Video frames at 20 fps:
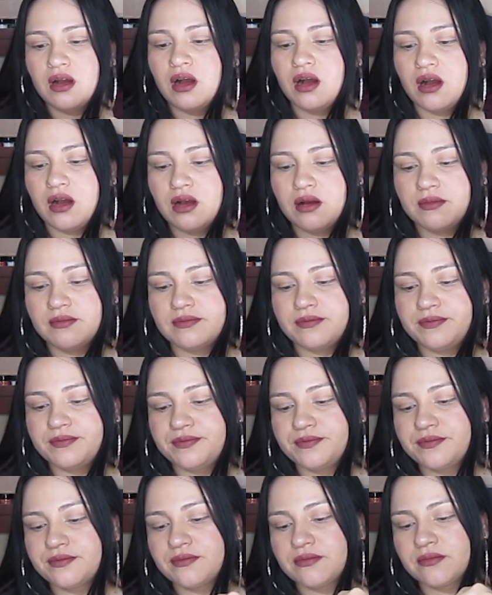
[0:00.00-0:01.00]

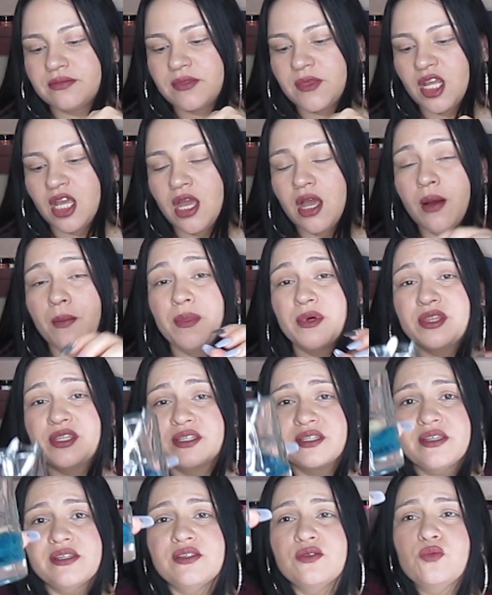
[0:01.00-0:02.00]
But
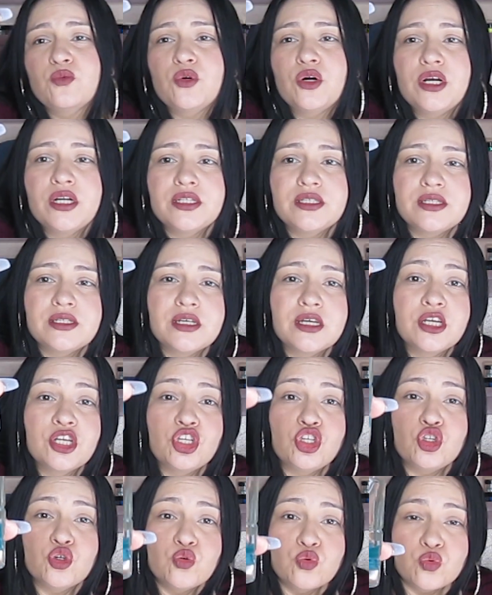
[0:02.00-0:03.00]
this is what
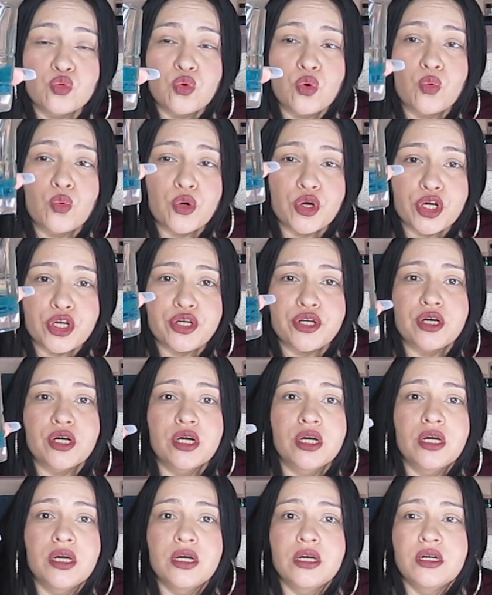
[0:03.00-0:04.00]
you would
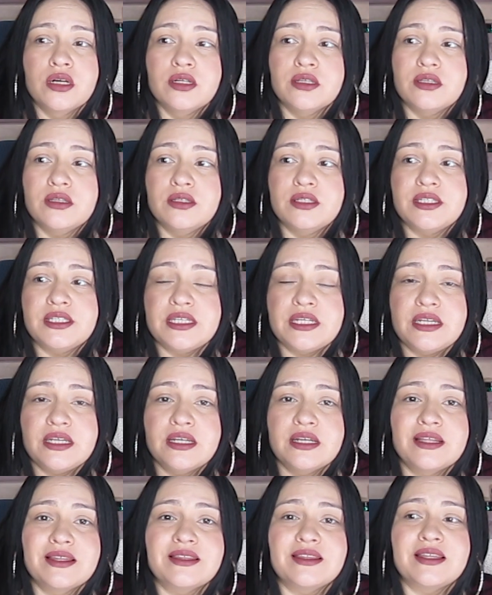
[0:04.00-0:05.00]

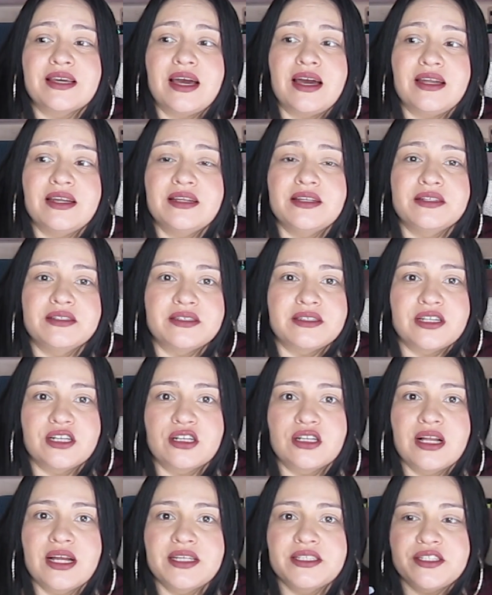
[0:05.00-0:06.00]
see that it is
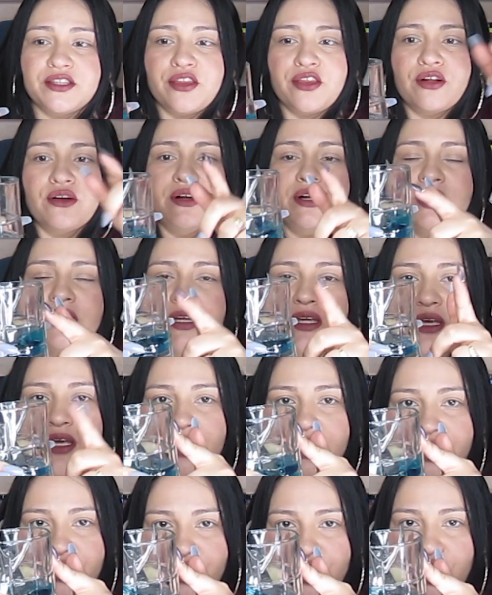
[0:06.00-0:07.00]
sterilized. They're in
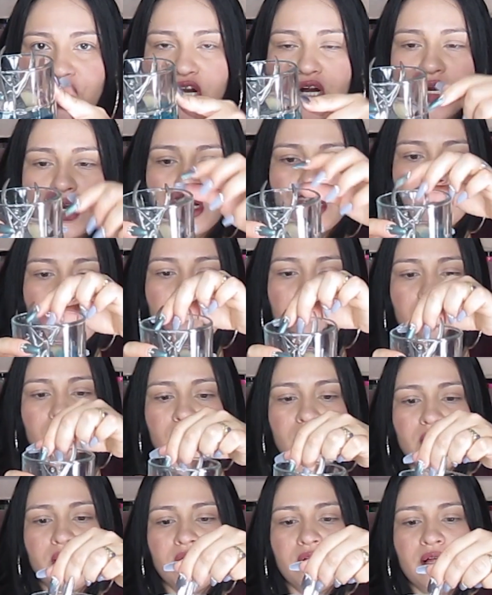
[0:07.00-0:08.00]
here,
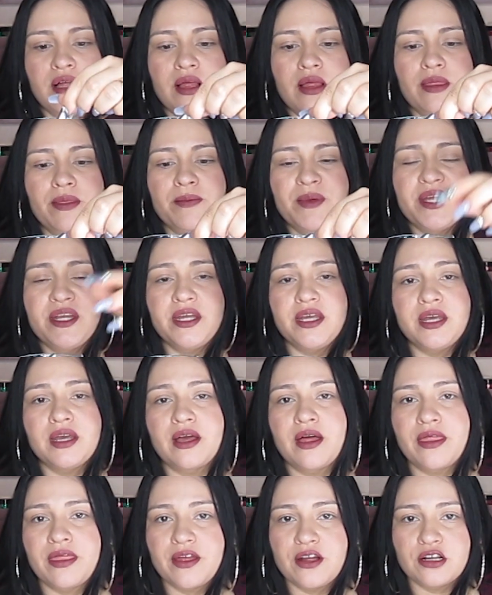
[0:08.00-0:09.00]

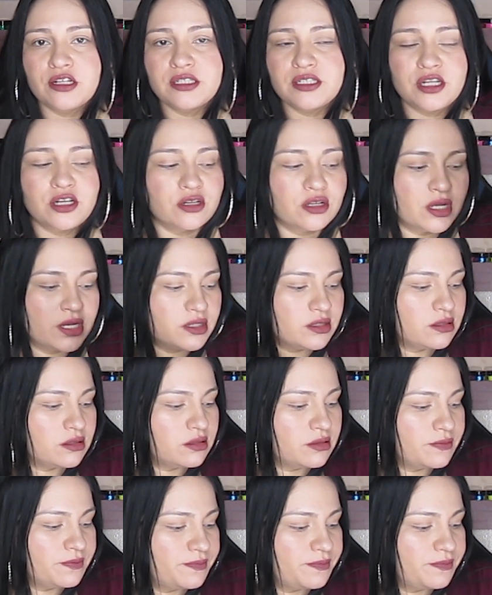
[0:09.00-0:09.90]
meaning they're sterilized.